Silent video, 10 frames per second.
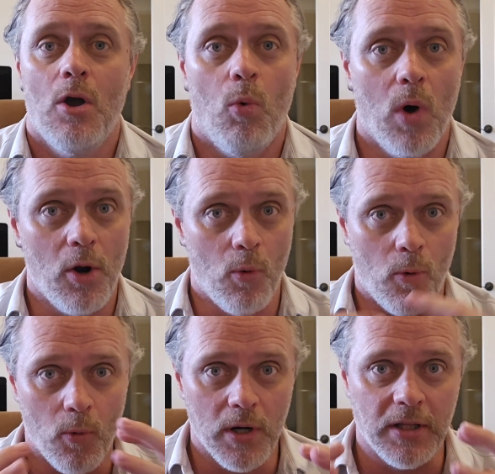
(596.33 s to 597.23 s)

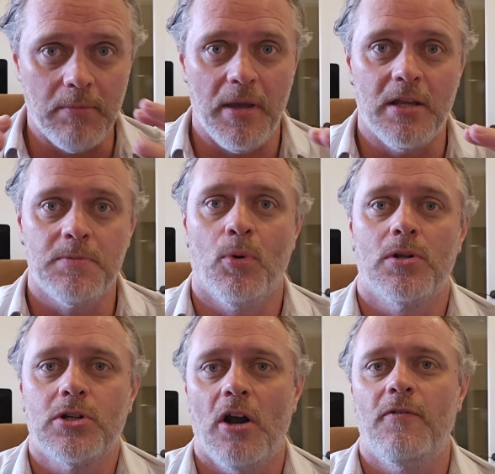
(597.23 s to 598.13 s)
one really big
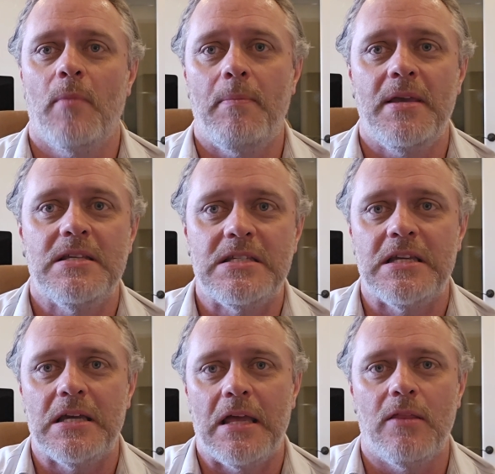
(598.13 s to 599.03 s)
sports card for my
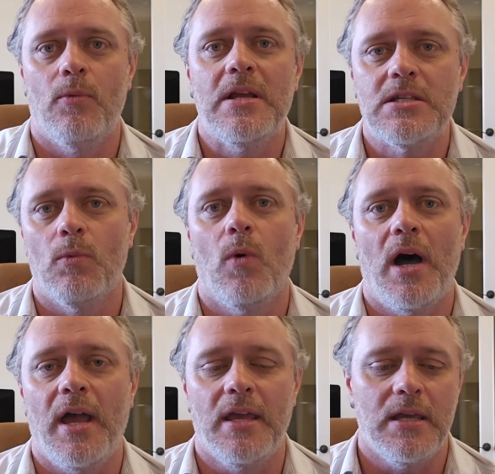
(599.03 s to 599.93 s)
PC. And the reason
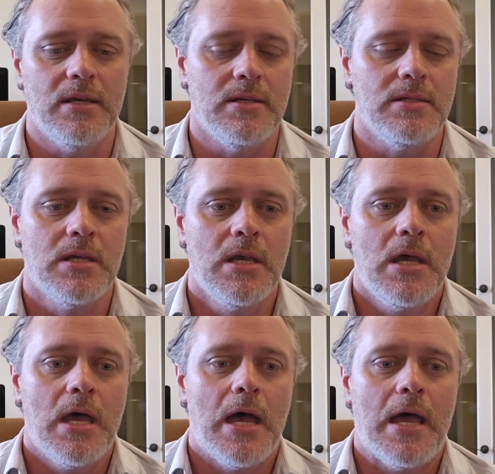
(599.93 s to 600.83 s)
why is
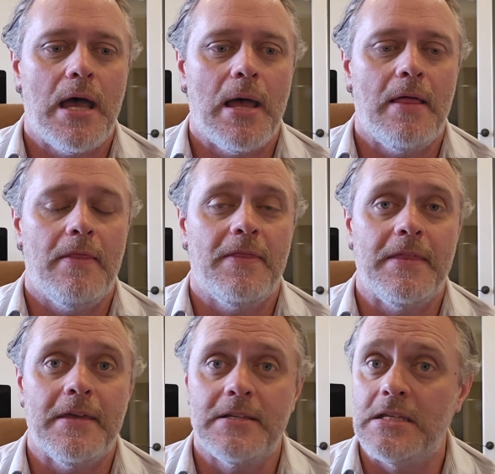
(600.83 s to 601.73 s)

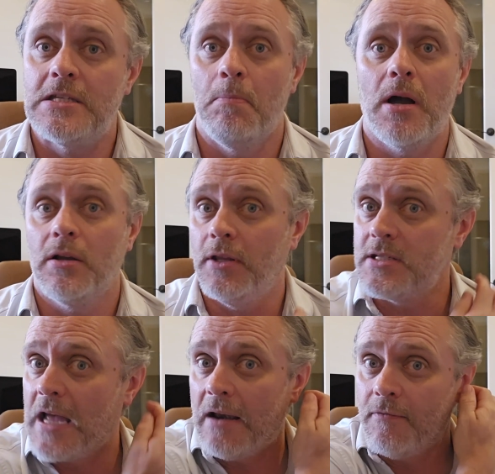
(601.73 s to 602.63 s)
this is a bucket
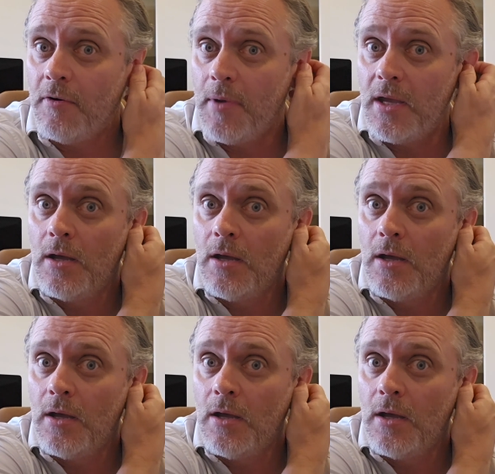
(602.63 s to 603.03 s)
list item for me.